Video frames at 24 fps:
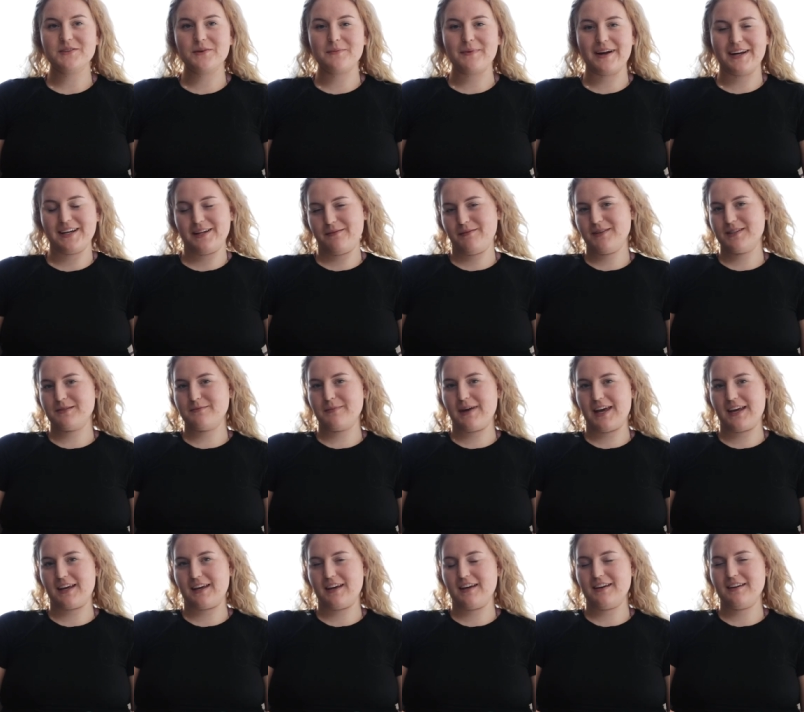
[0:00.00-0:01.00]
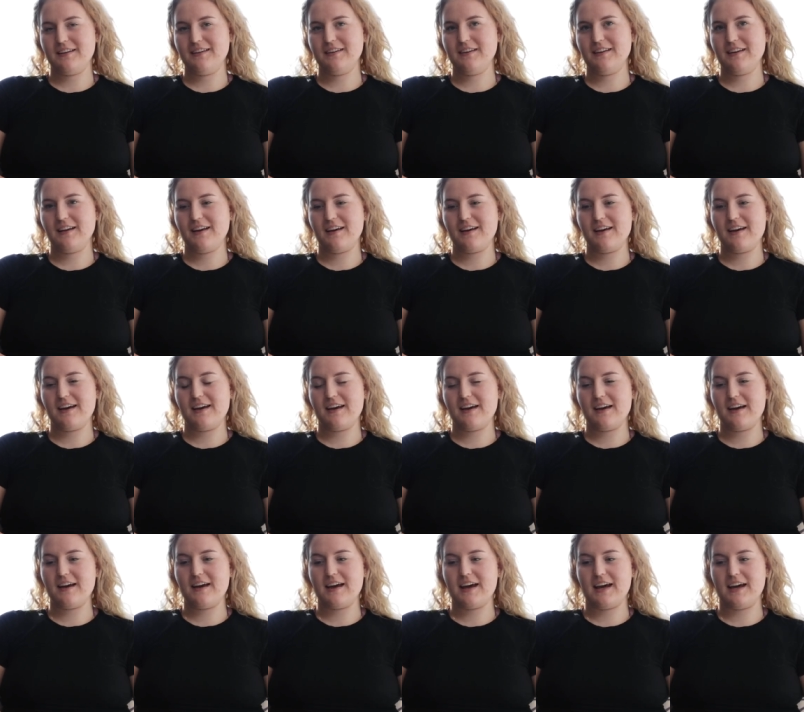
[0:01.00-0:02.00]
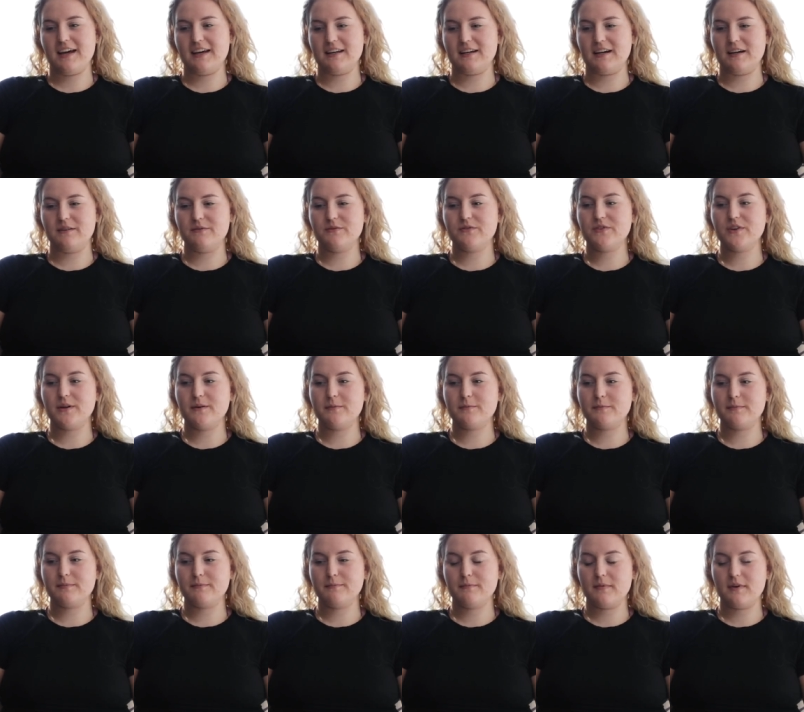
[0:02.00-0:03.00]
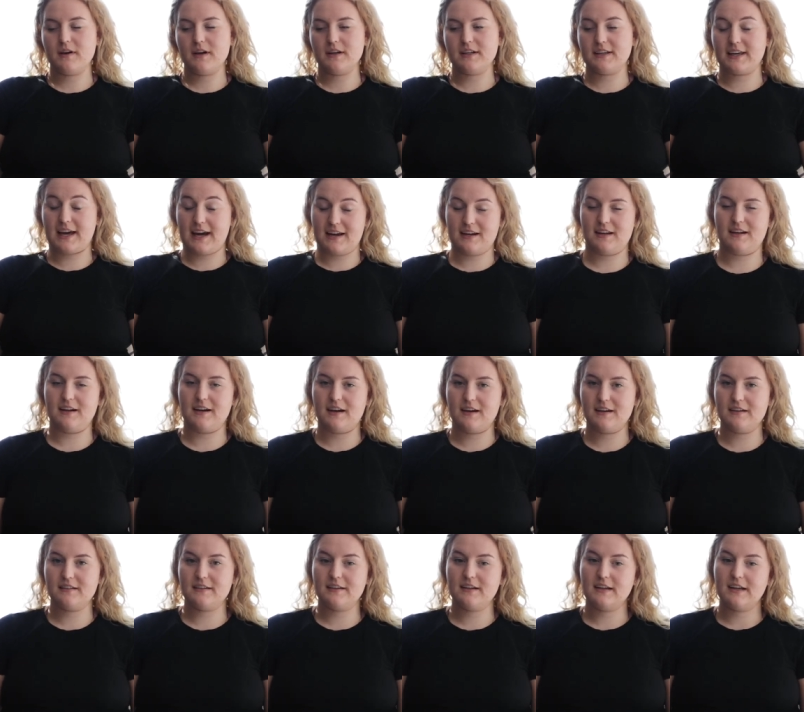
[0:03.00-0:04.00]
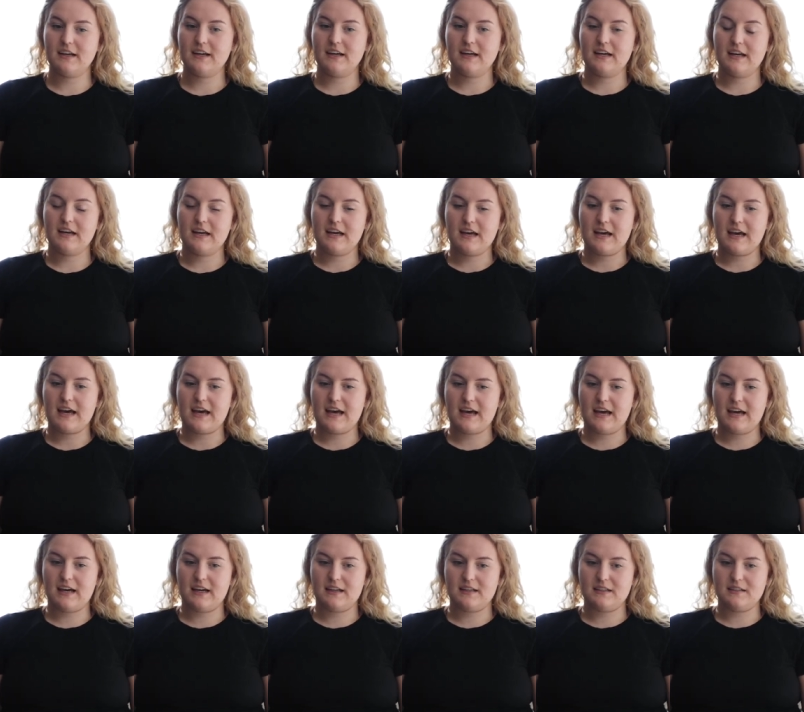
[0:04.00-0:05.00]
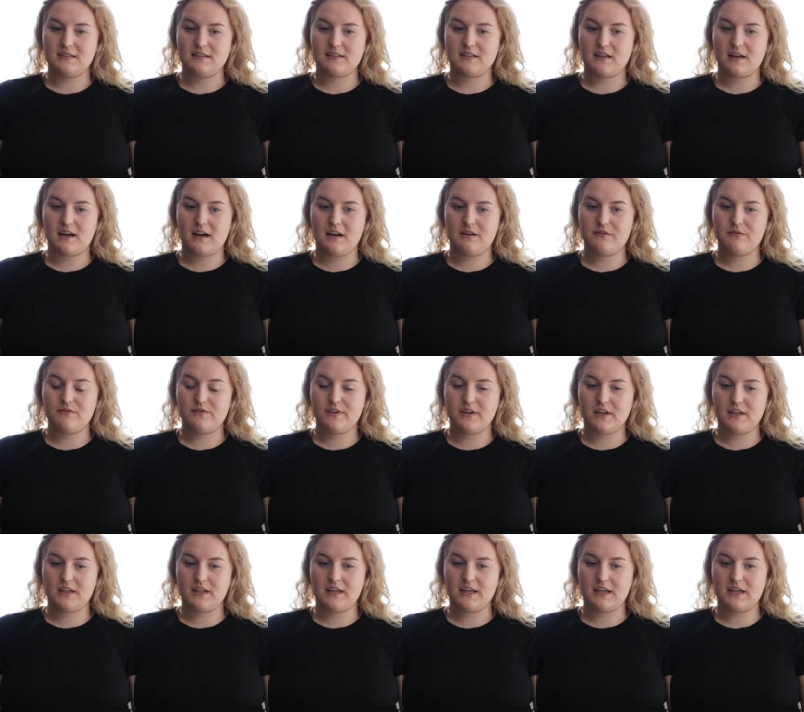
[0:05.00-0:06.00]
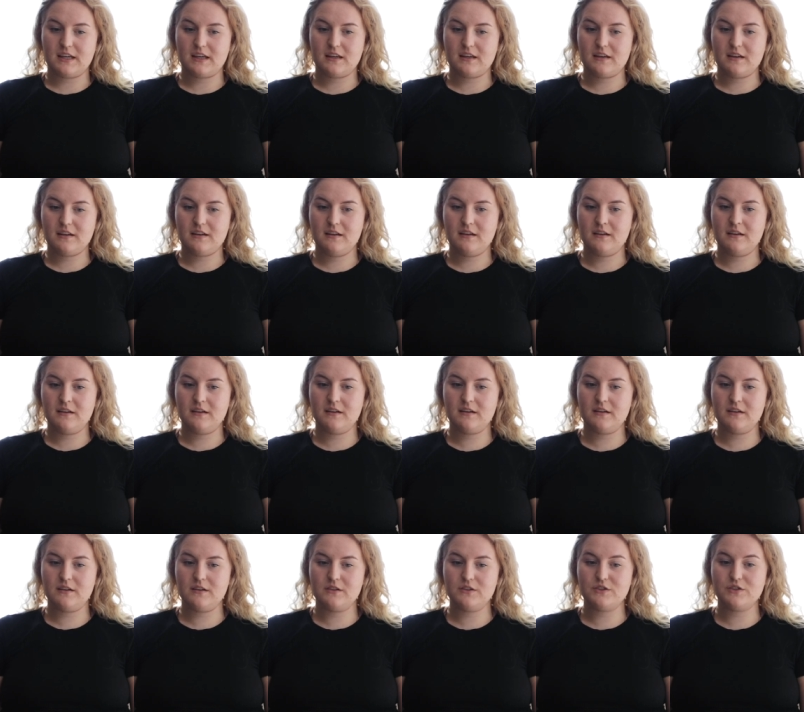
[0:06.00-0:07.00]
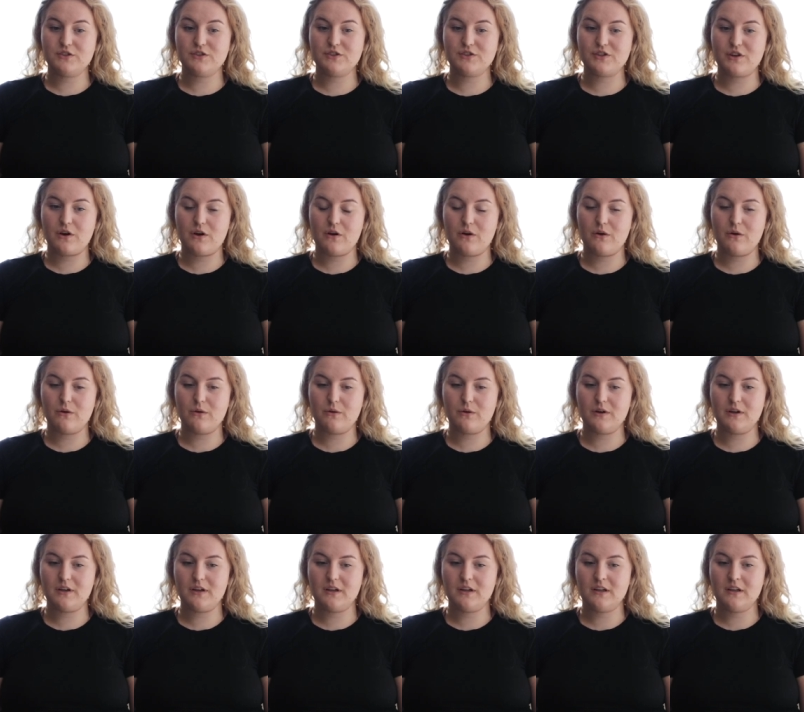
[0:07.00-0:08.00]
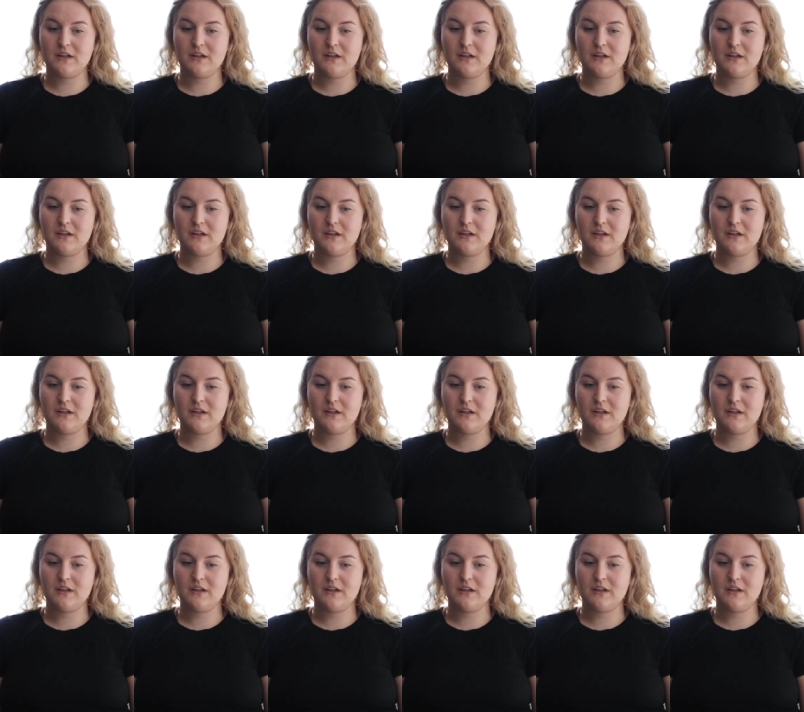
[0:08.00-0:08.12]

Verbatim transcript: So my name is Megan and I'm from Canada and I'm feeling so